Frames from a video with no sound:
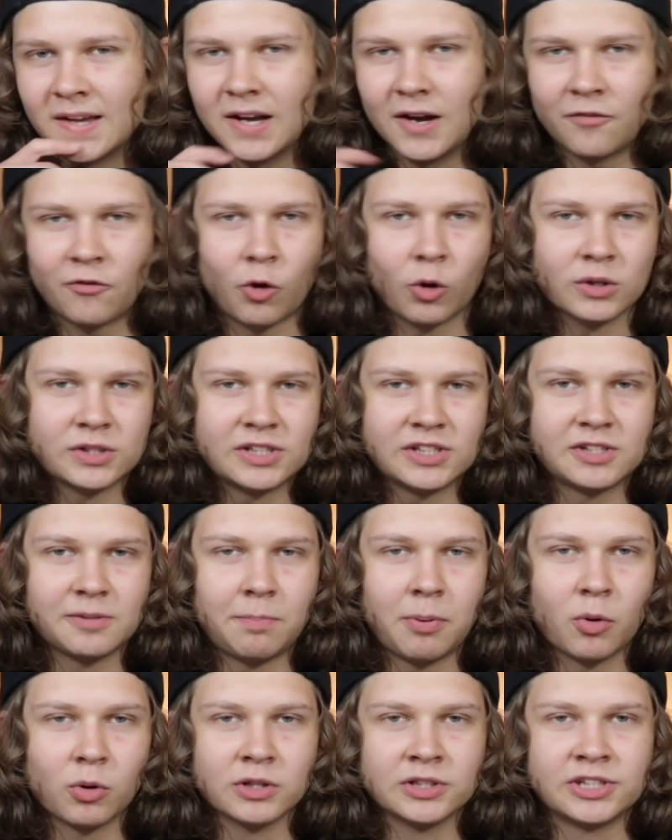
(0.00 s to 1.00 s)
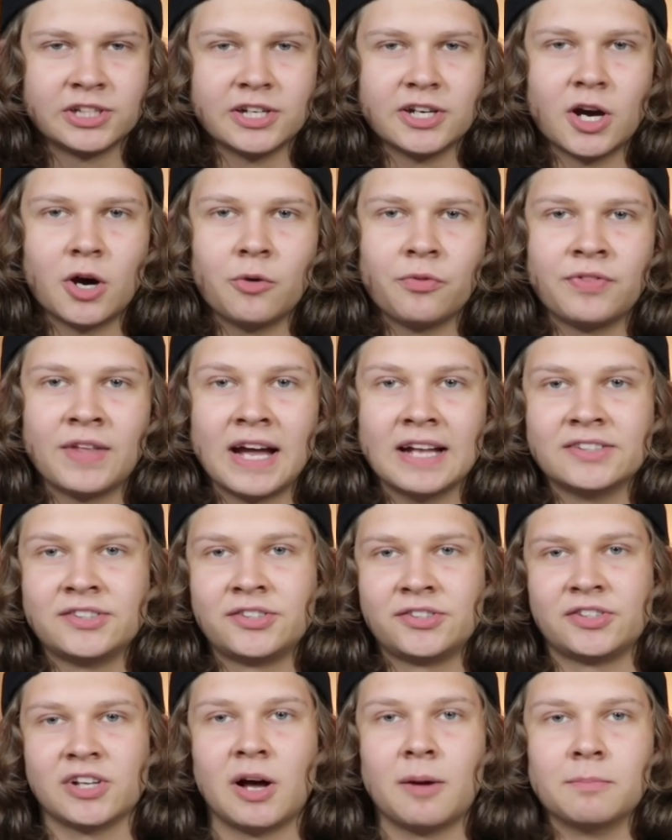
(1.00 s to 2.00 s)
Of course, it's important to note that
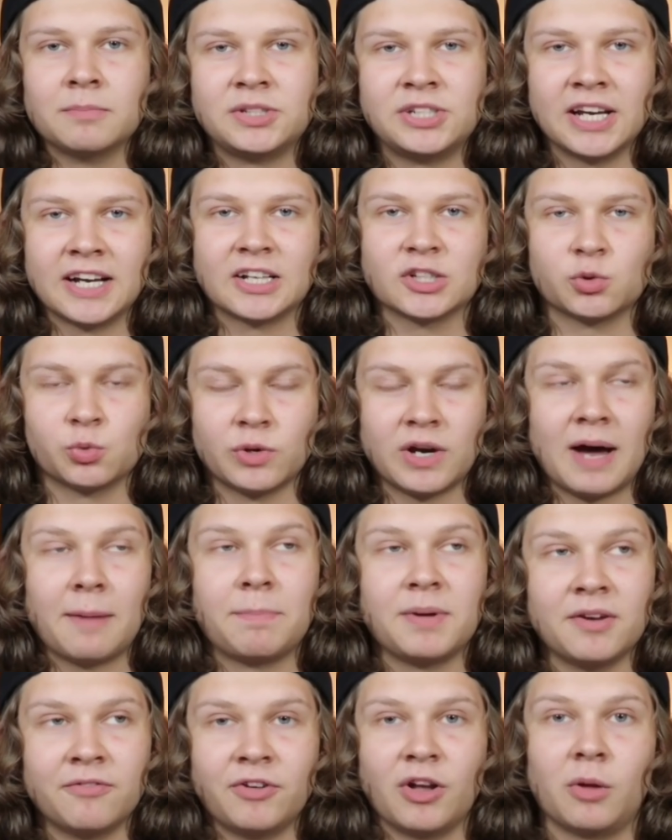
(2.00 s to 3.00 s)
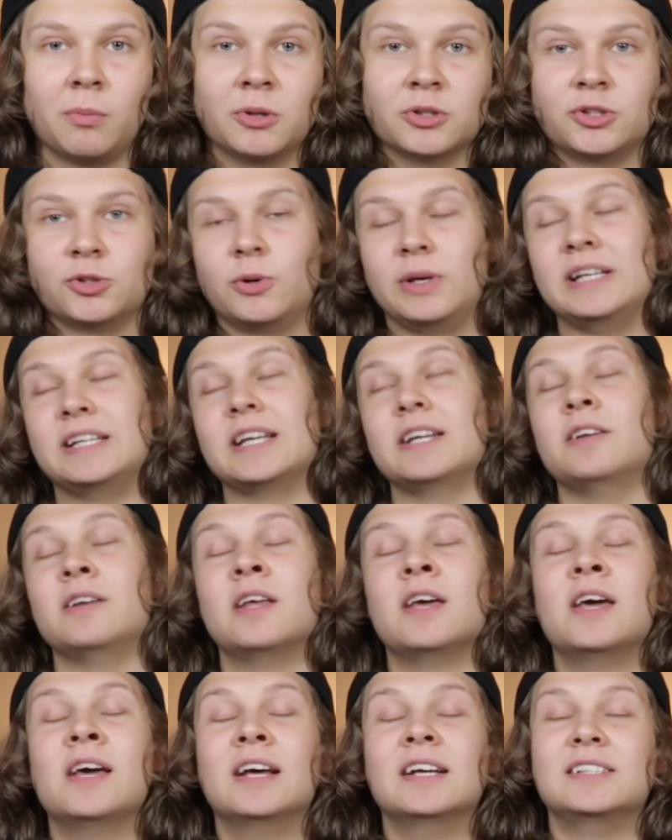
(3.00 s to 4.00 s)
some tickets would not be available, so he didn't
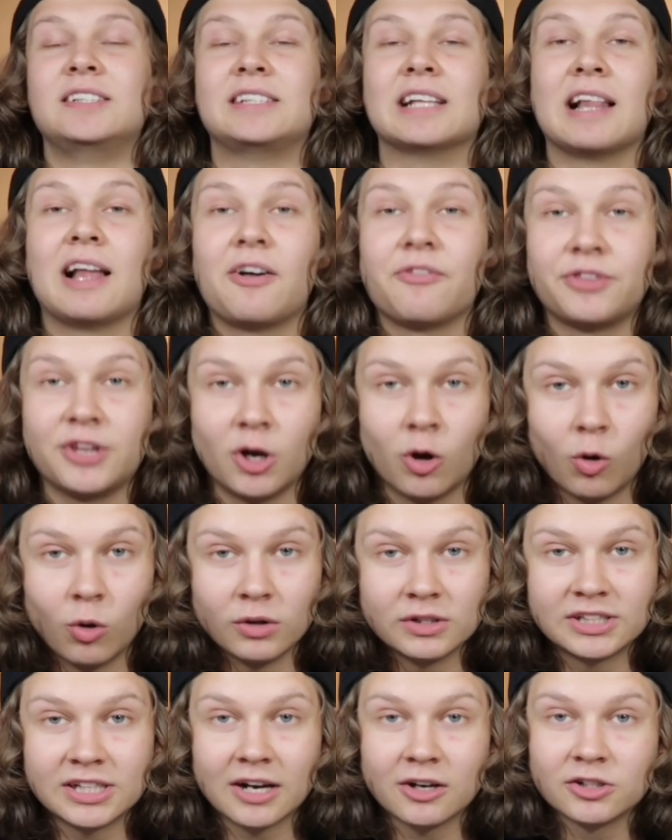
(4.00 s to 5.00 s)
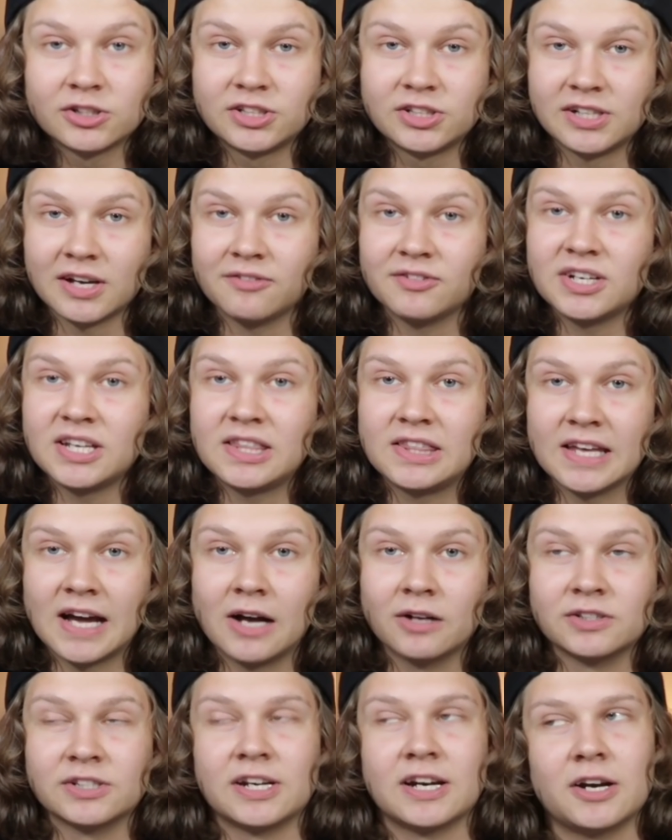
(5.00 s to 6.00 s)
sell out the whole entire
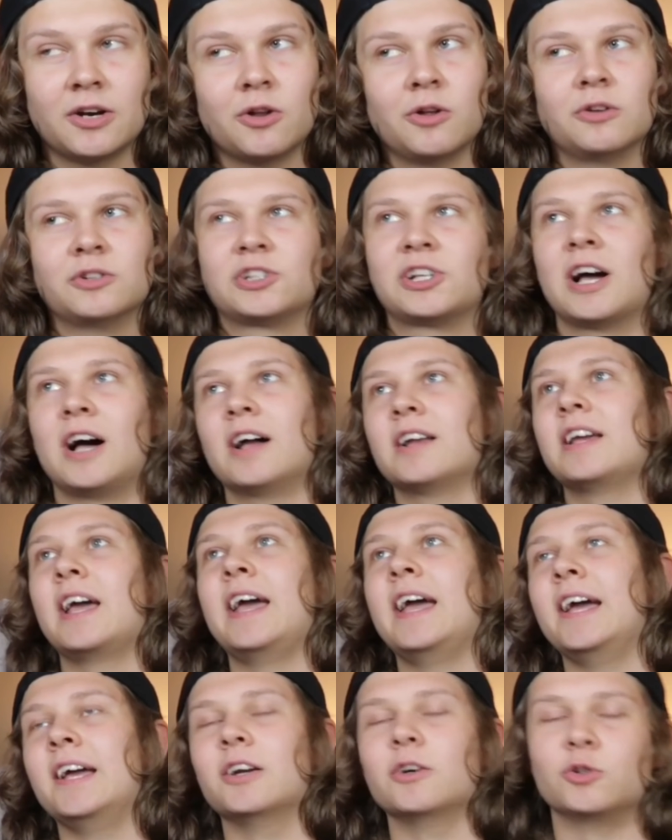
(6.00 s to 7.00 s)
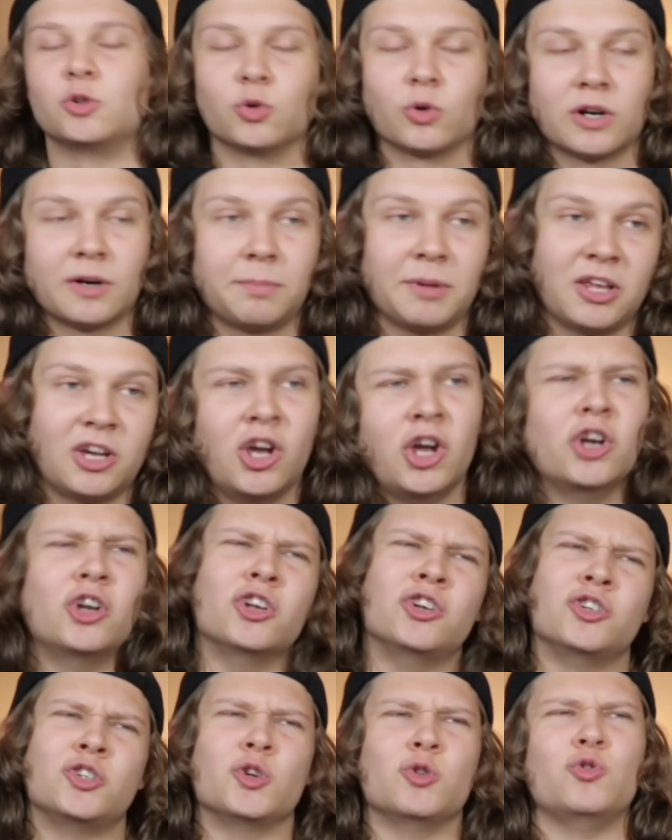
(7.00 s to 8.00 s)
70,000. I know there's Kanye haters who are going to be like, he
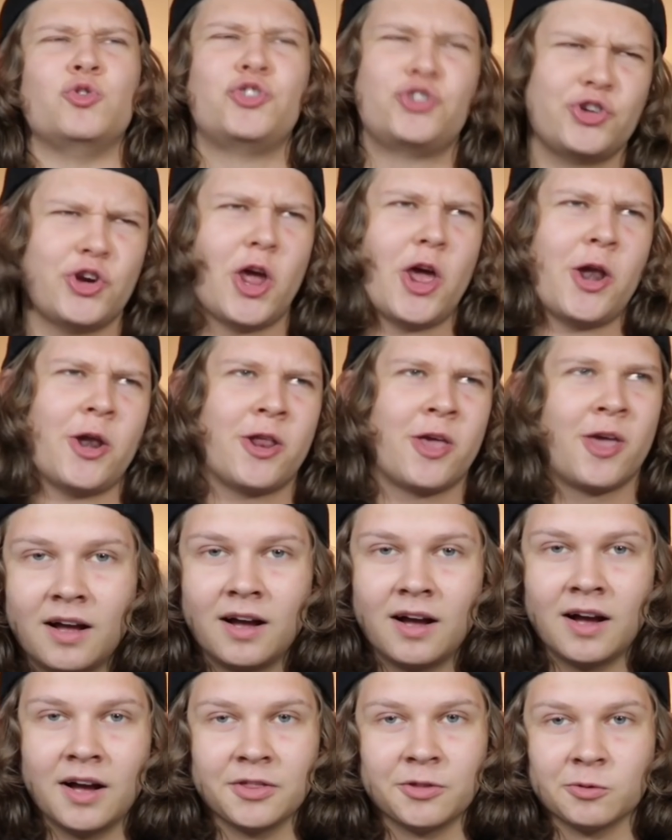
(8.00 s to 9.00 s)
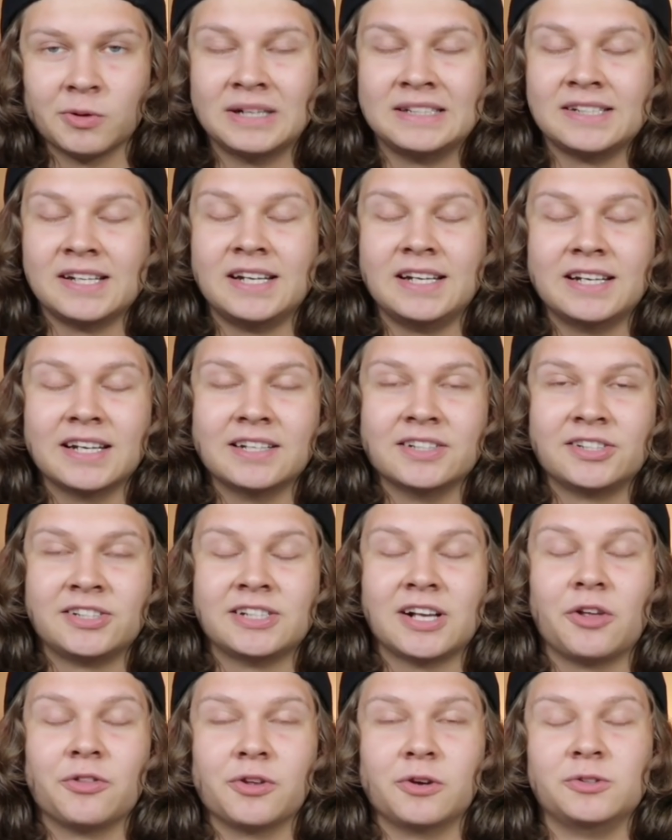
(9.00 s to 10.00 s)
didn't do shit. Uh, the reason he didn't
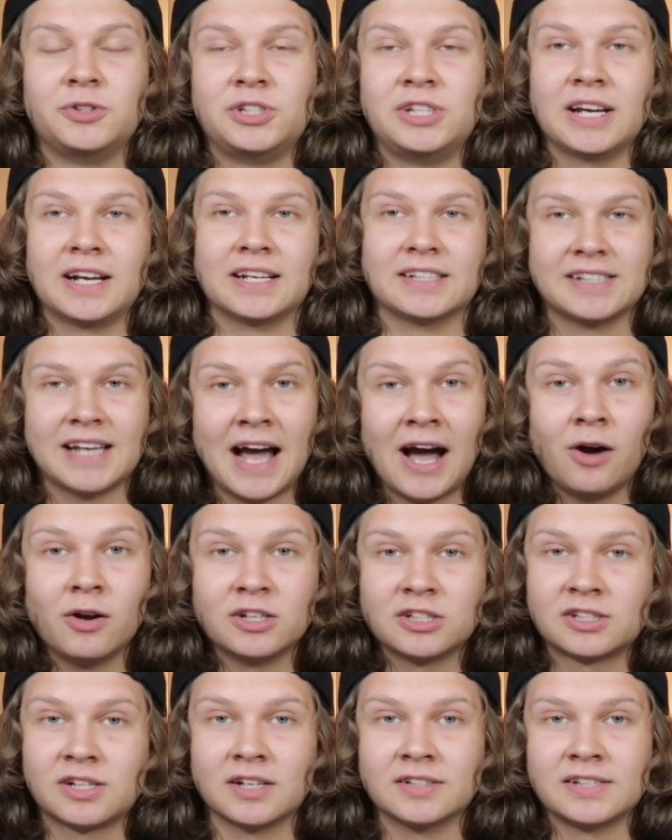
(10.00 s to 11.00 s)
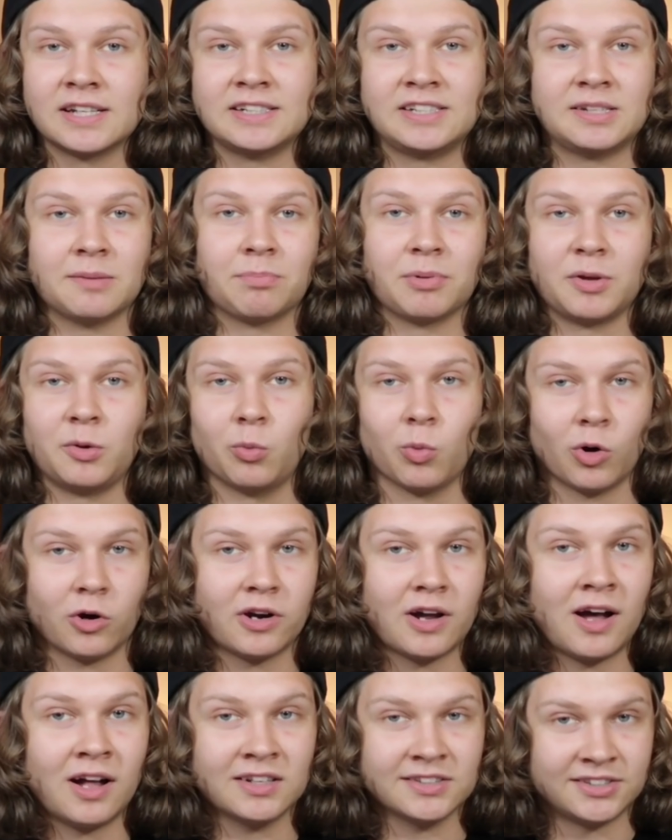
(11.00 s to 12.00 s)
sell those tickets out is because they simply
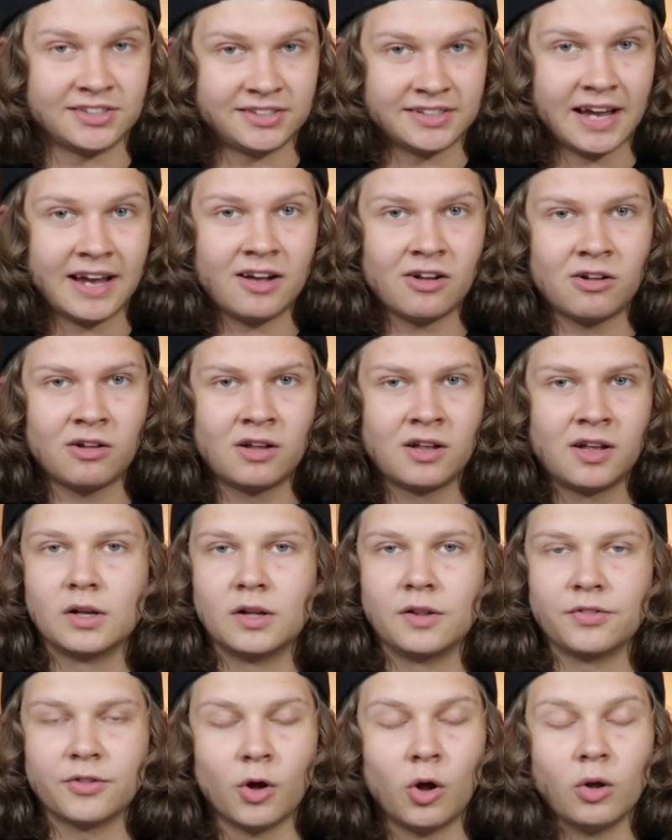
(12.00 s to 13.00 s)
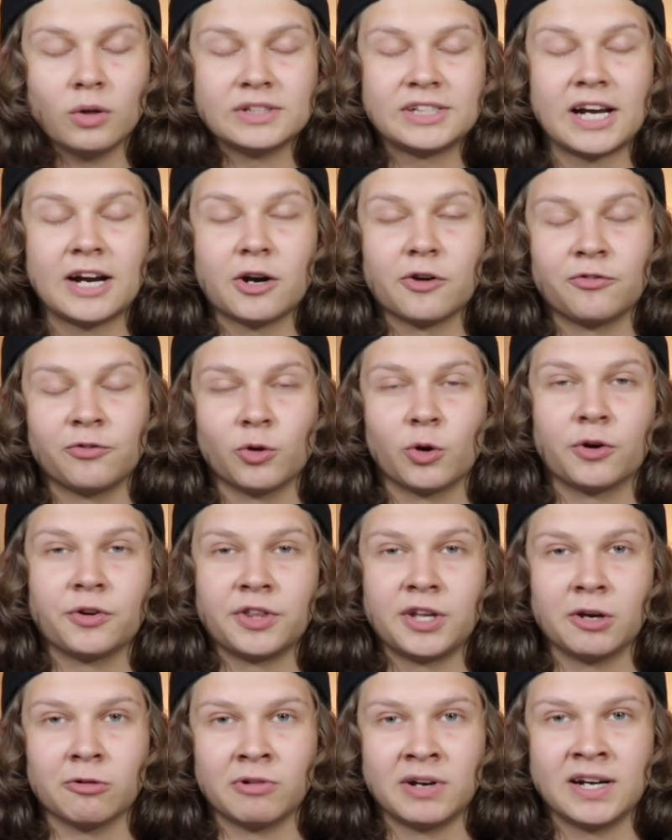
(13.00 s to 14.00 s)
weren't on sale. The whole entire floor of
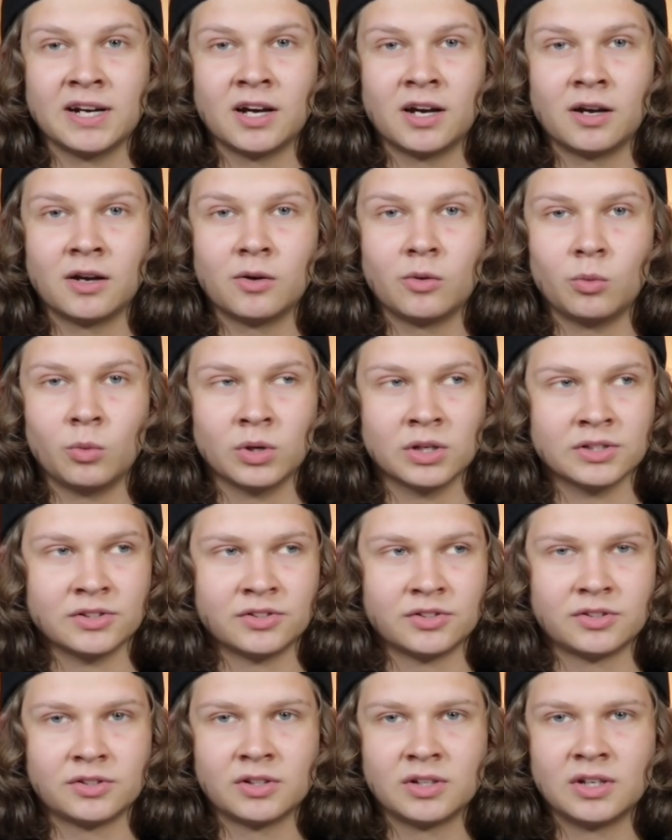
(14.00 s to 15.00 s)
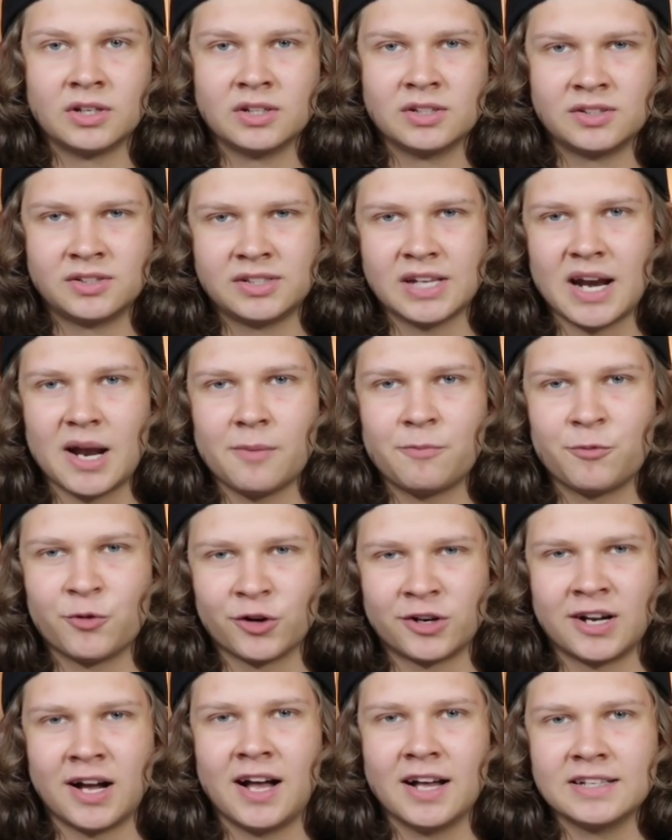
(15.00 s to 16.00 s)
the arena was set up
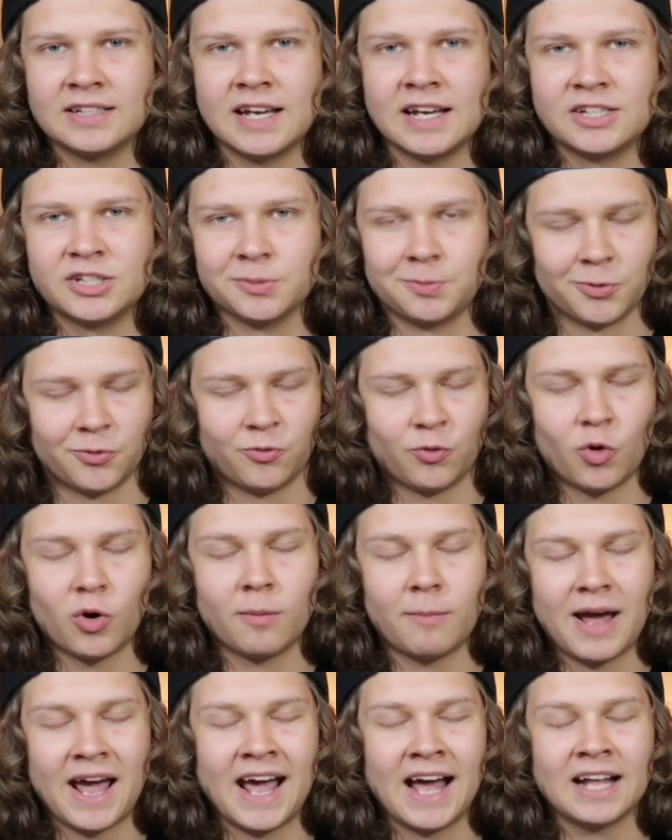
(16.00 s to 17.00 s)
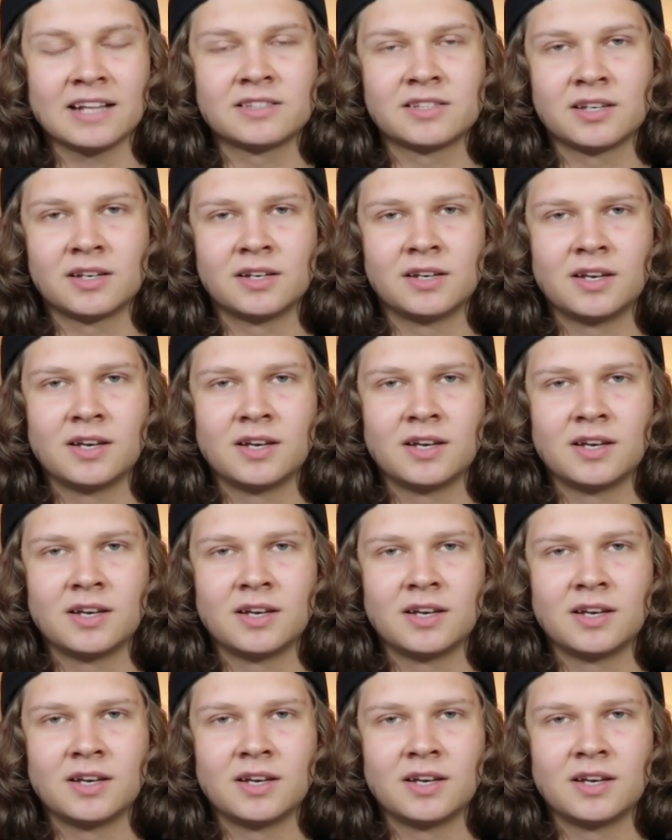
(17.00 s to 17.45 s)
for Kanye to perform at,